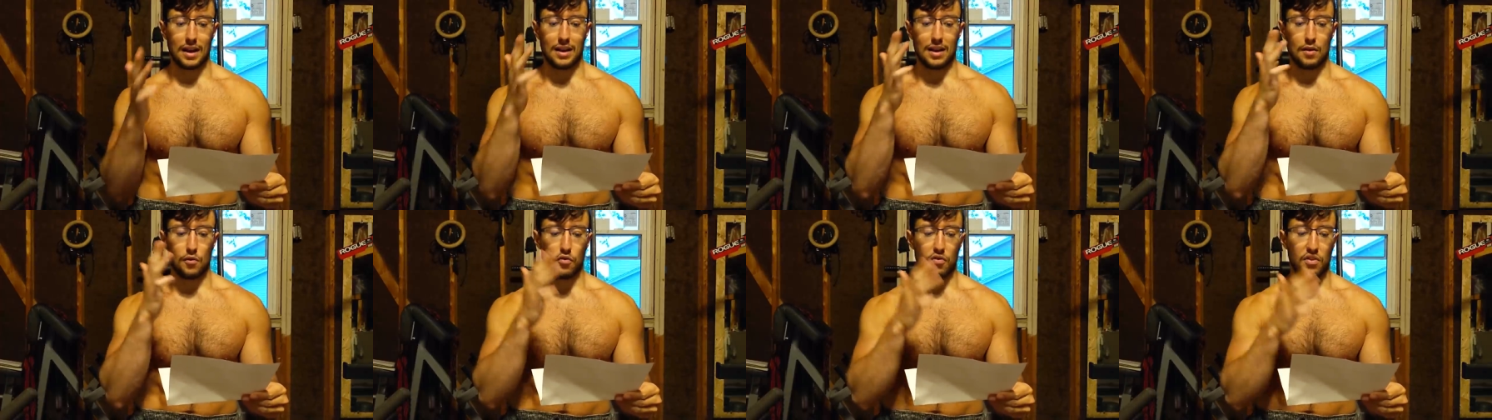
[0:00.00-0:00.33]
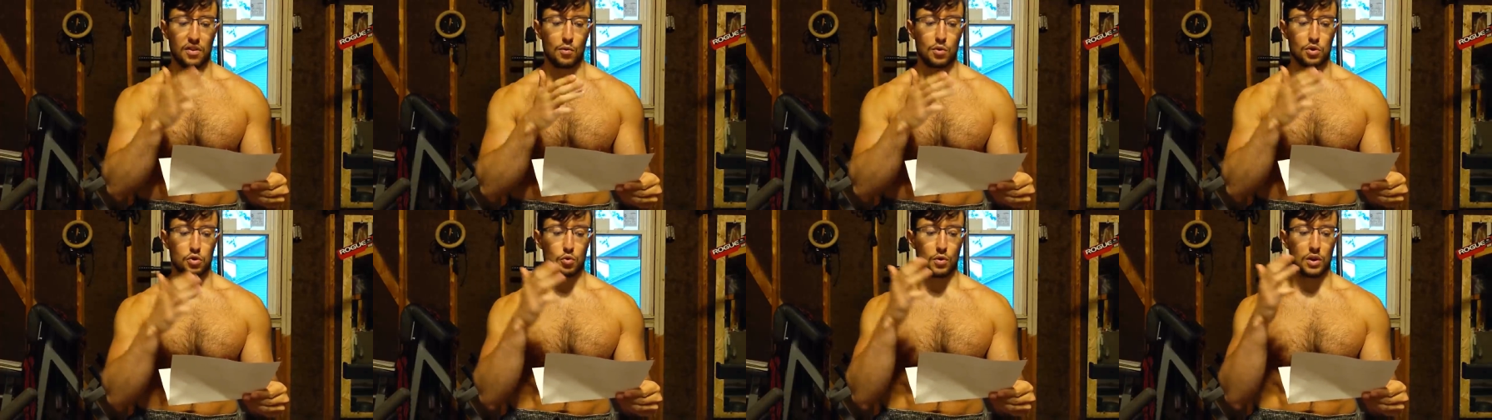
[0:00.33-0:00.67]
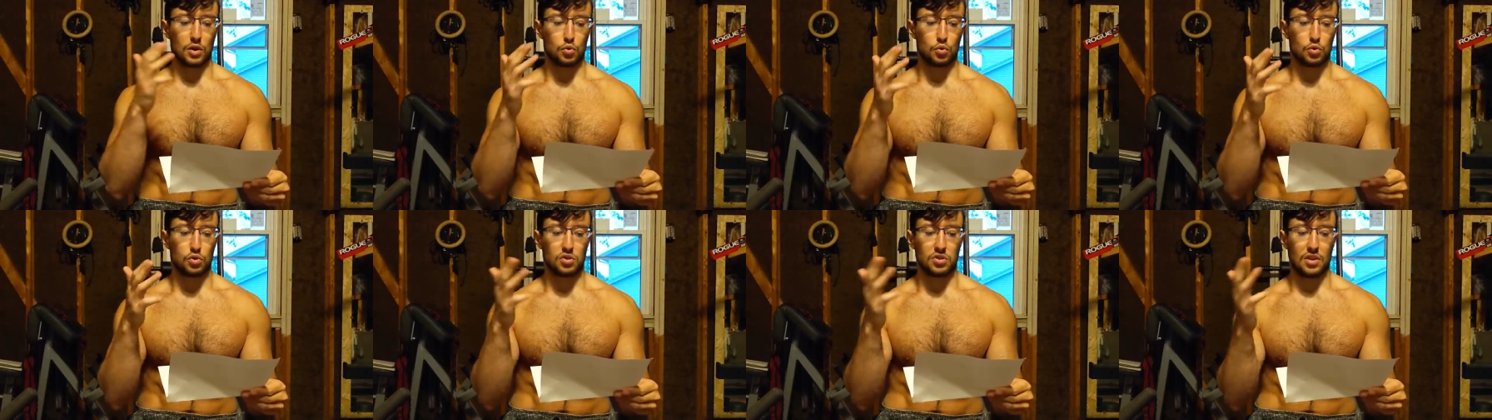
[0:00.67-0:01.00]
and everything was
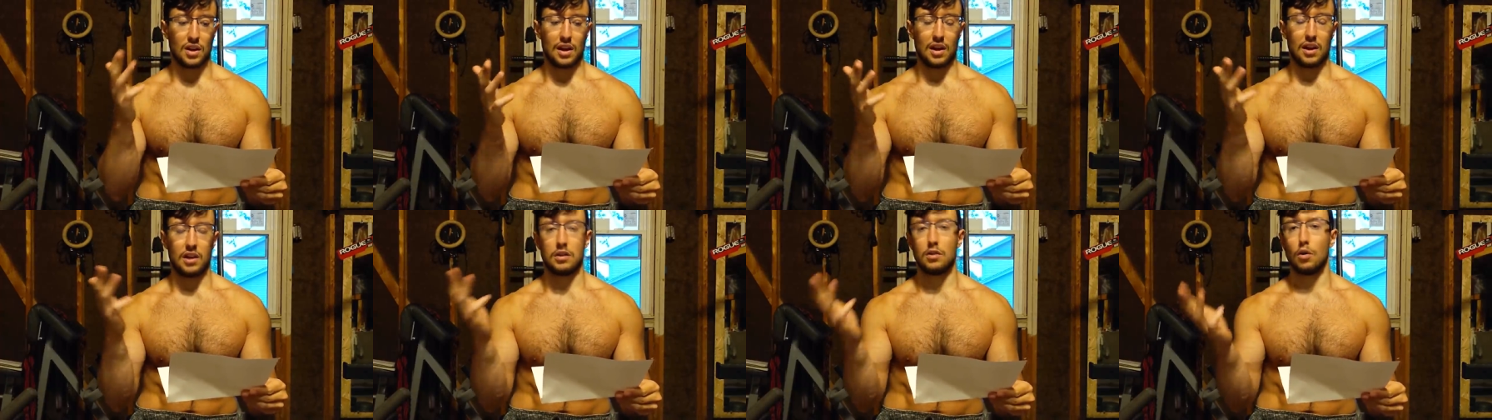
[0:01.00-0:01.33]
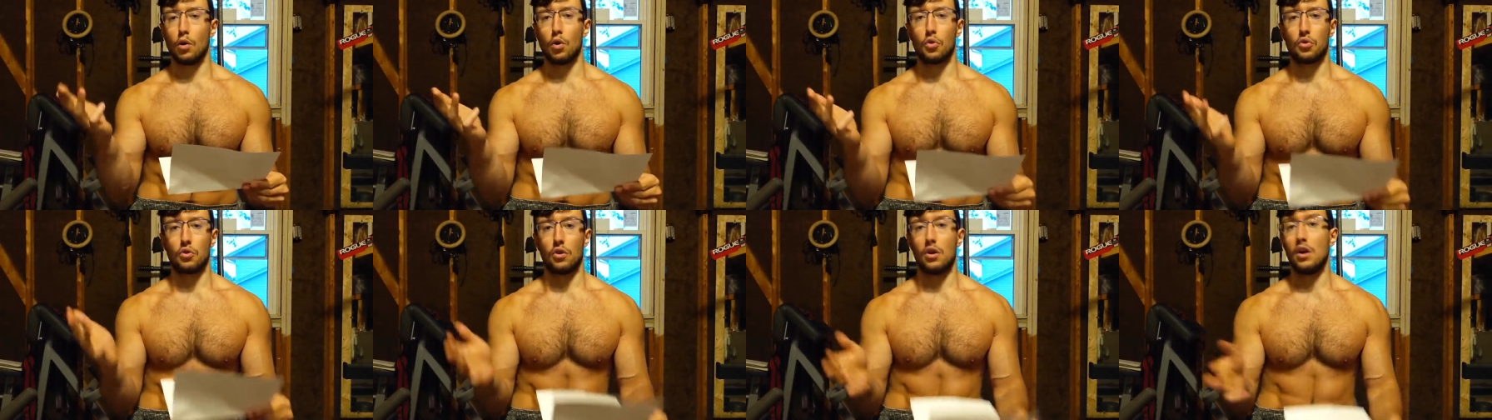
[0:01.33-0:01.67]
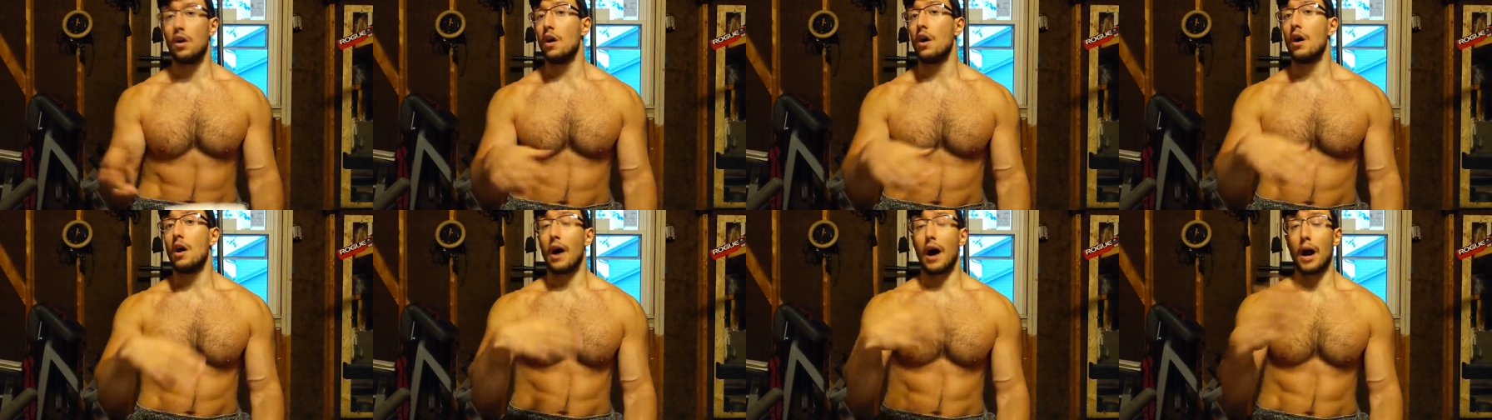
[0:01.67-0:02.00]
going to stay in order.